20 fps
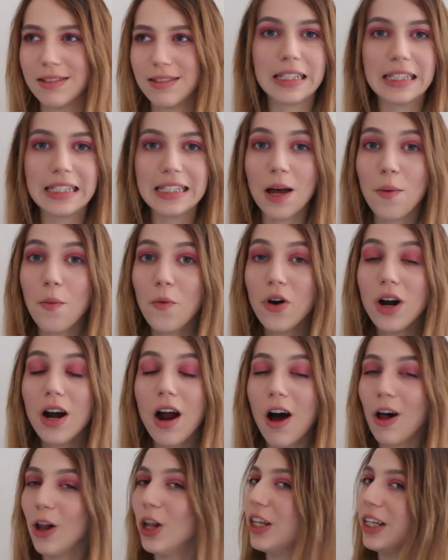
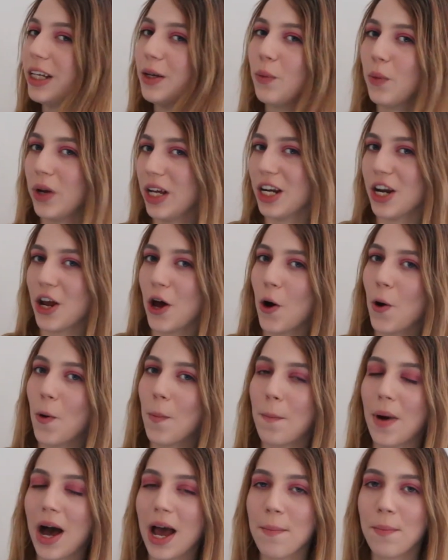Somewhere Only We Know
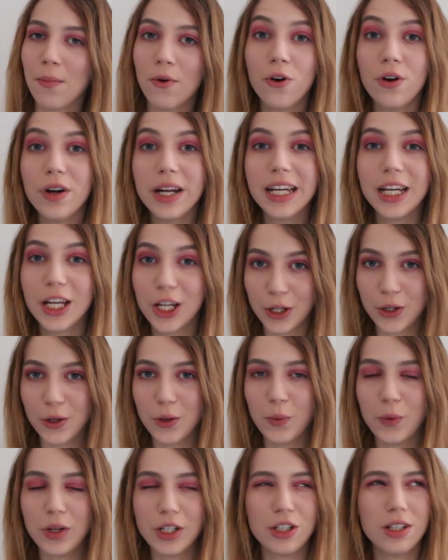by Maureen
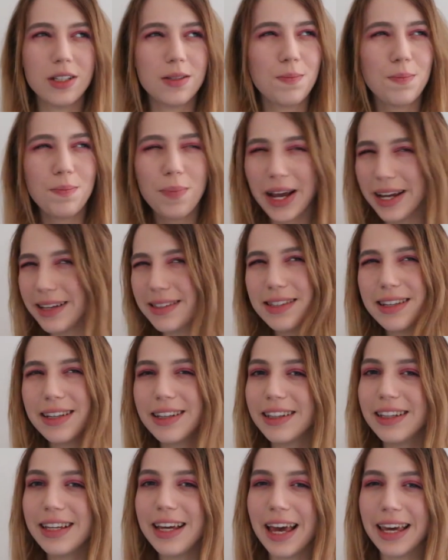Gu, which is
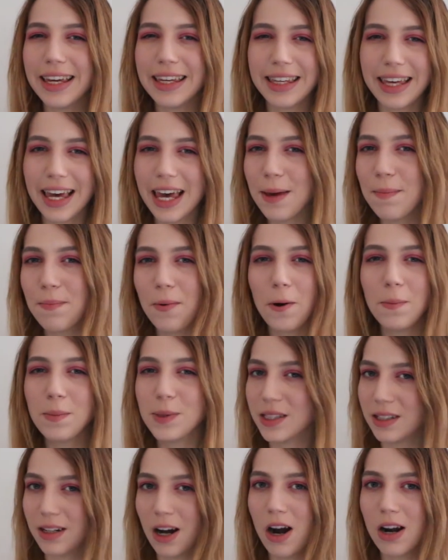basically a K-pop
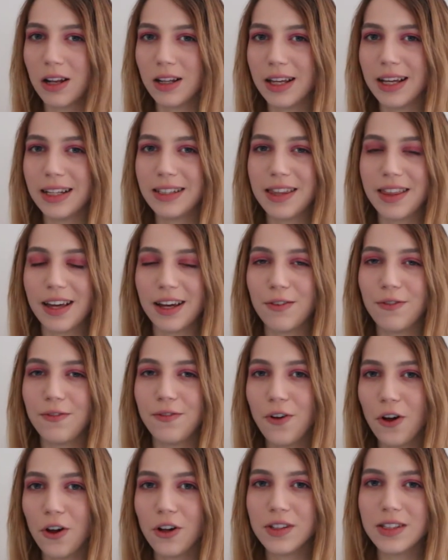starlet that
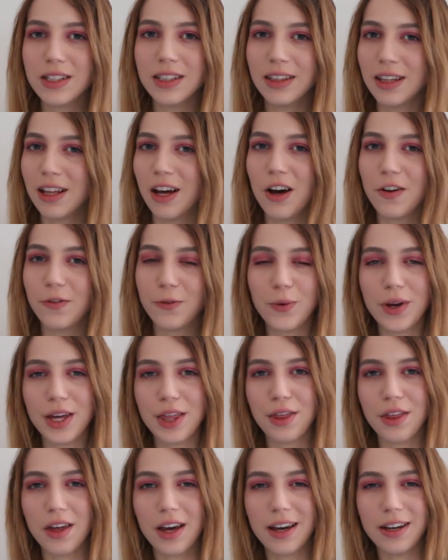falls in love
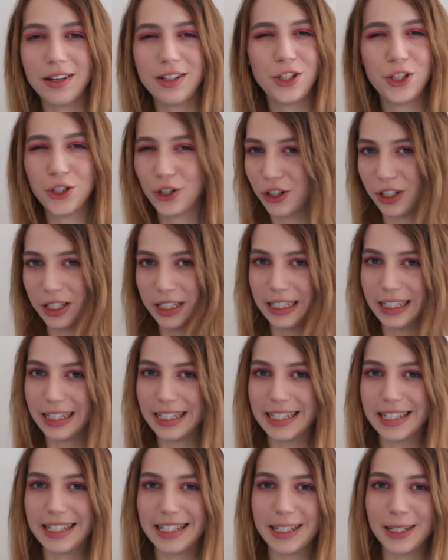with a
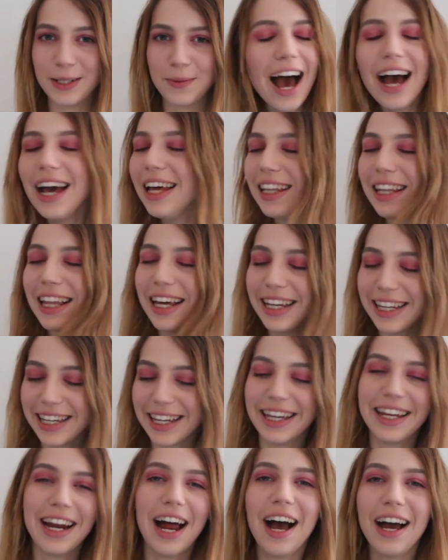journalist. I like
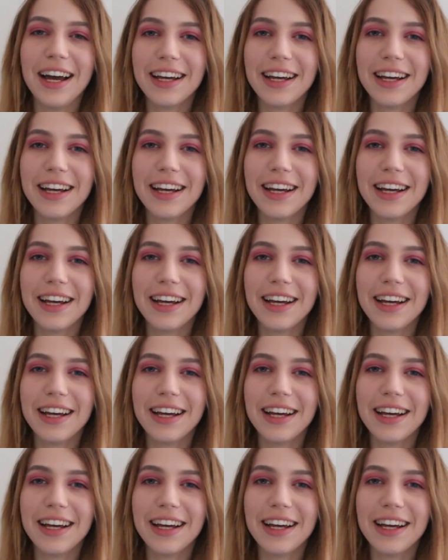it.